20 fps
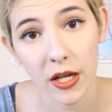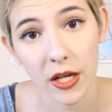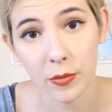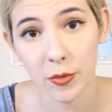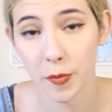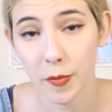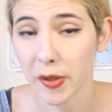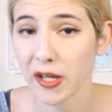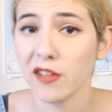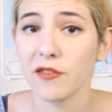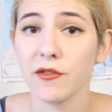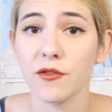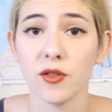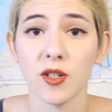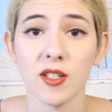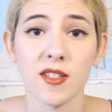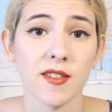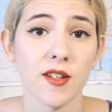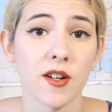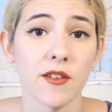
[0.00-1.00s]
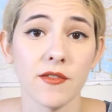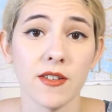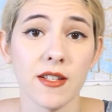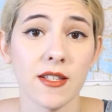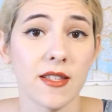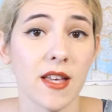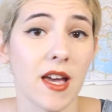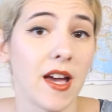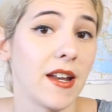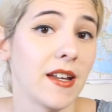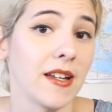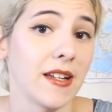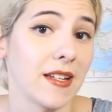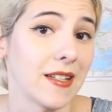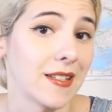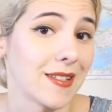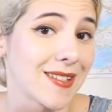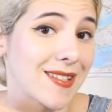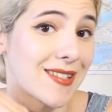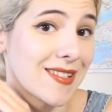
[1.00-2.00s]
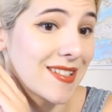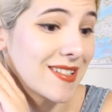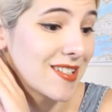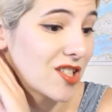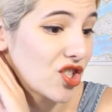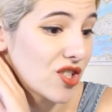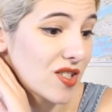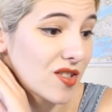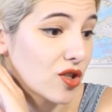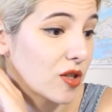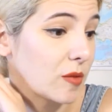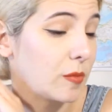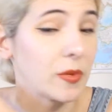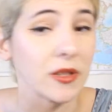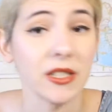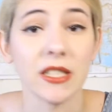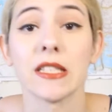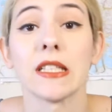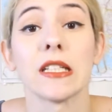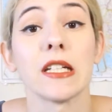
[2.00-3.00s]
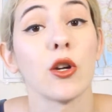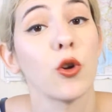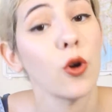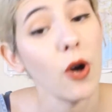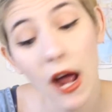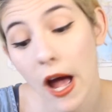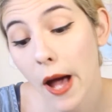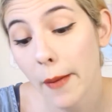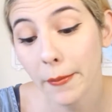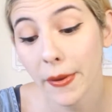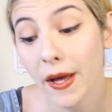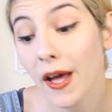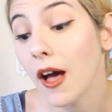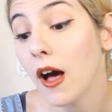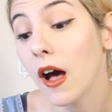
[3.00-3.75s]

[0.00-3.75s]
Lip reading: and we're paying for a service that is just completely crap.